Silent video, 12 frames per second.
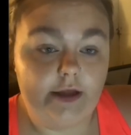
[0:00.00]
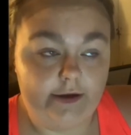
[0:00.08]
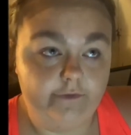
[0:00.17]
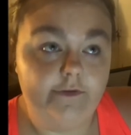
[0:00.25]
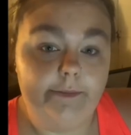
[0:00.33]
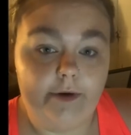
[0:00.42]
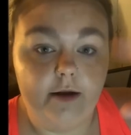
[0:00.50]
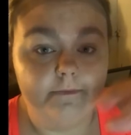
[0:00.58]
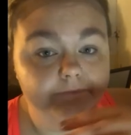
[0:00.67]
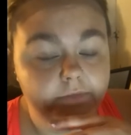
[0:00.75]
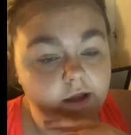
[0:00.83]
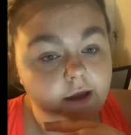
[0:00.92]
flip on.
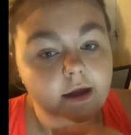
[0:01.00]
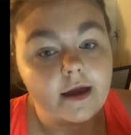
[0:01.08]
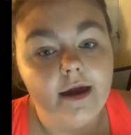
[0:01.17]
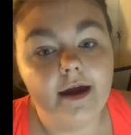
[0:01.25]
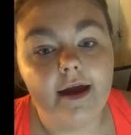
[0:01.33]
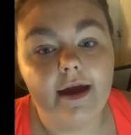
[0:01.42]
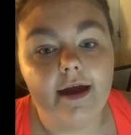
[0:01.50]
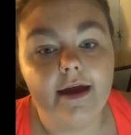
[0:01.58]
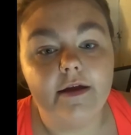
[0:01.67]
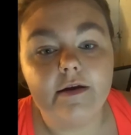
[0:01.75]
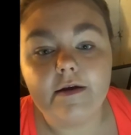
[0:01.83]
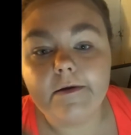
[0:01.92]

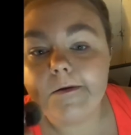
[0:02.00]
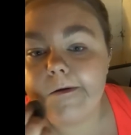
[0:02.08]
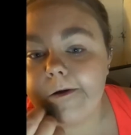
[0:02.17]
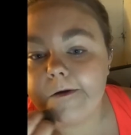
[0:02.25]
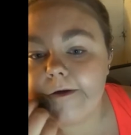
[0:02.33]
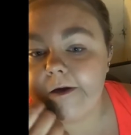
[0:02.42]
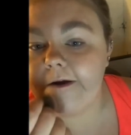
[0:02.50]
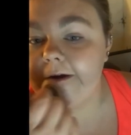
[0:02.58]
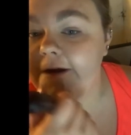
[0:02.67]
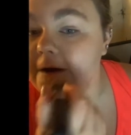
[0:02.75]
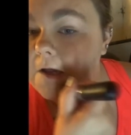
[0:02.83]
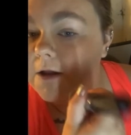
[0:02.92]
And
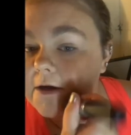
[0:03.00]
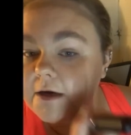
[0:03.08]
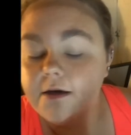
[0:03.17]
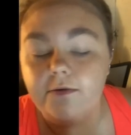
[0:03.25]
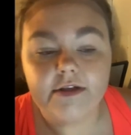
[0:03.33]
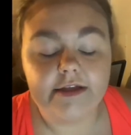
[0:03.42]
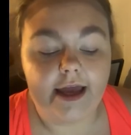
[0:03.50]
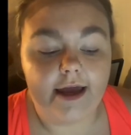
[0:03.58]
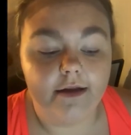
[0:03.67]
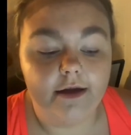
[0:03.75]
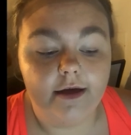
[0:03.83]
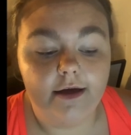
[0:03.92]
all I heard was
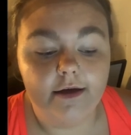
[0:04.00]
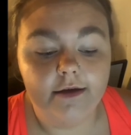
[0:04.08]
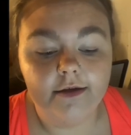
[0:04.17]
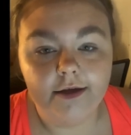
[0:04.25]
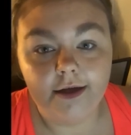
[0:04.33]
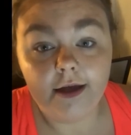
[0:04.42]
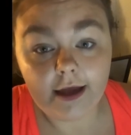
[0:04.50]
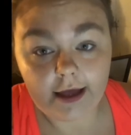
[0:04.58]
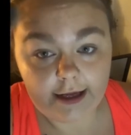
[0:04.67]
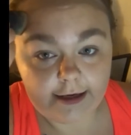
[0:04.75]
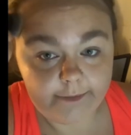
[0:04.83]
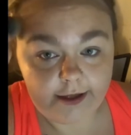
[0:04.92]
Kayla,
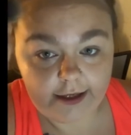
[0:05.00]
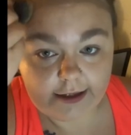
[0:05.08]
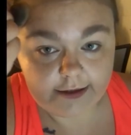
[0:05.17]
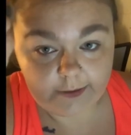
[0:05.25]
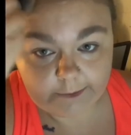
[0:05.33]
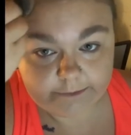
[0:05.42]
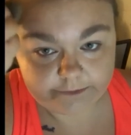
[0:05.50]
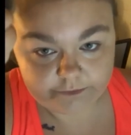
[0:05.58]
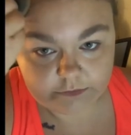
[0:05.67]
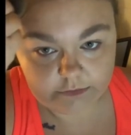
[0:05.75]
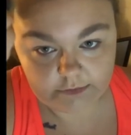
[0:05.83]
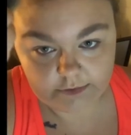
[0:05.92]
and I'm like,
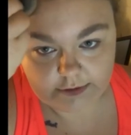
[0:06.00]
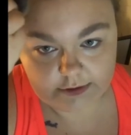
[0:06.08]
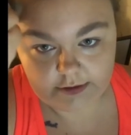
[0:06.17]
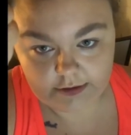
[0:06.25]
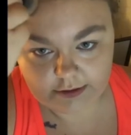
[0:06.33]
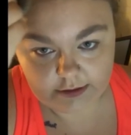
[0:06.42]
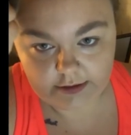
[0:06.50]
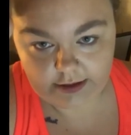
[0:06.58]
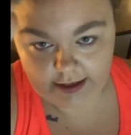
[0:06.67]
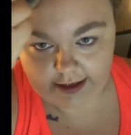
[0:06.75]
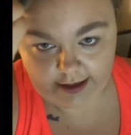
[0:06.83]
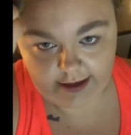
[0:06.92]

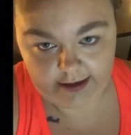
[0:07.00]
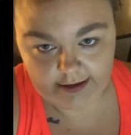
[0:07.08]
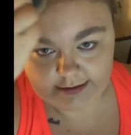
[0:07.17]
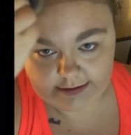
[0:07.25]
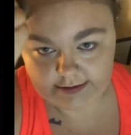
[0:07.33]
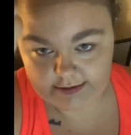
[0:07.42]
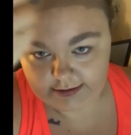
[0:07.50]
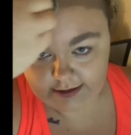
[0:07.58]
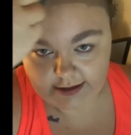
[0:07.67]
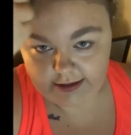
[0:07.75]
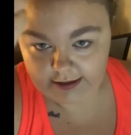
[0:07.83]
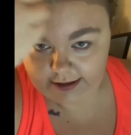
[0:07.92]
yes.
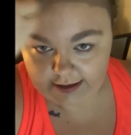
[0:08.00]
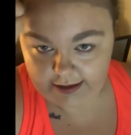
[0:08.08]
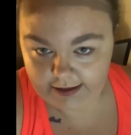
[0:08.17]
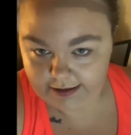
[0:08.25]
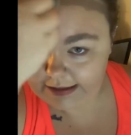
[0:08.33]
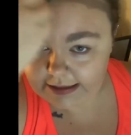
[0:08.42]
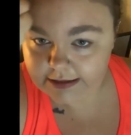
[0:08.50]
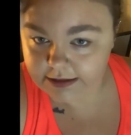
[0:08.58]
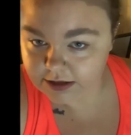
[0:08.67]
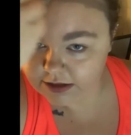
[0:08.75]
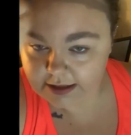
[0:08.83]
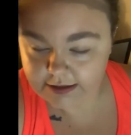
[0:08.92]
And she's like,